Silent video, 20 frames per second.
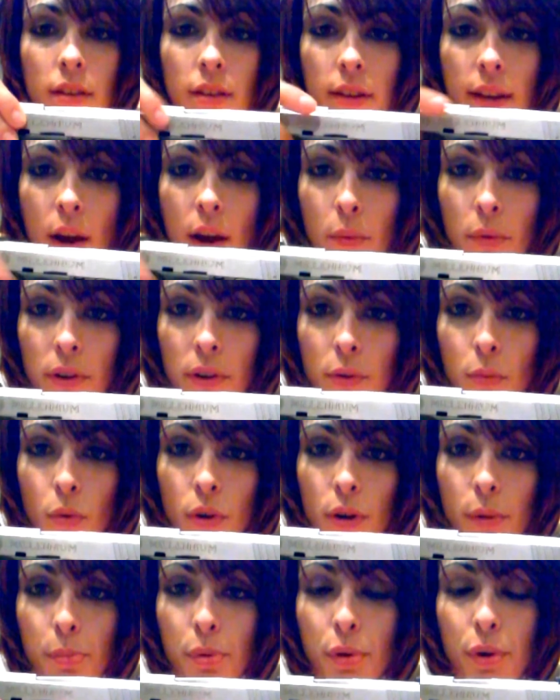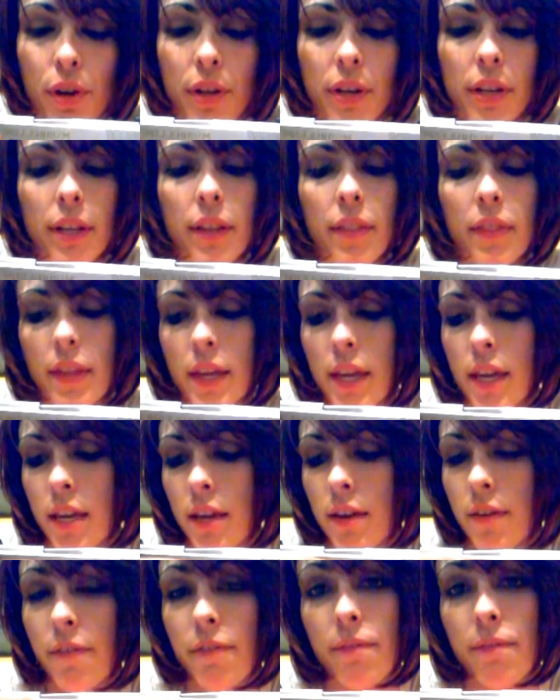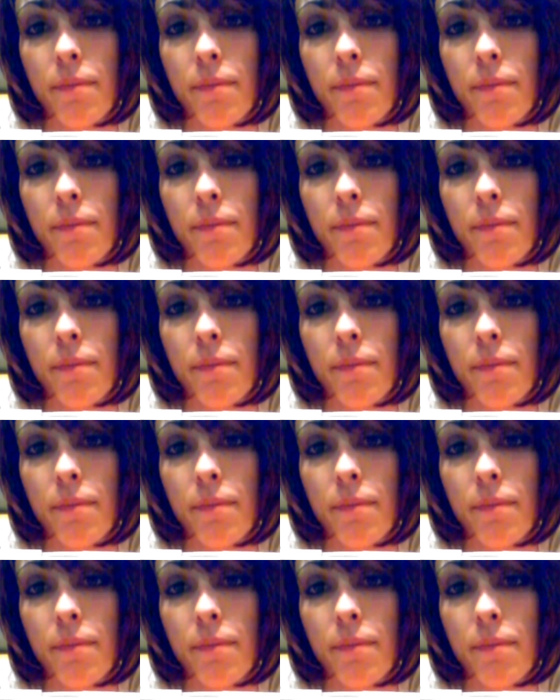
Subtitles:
Now we're going to want to put the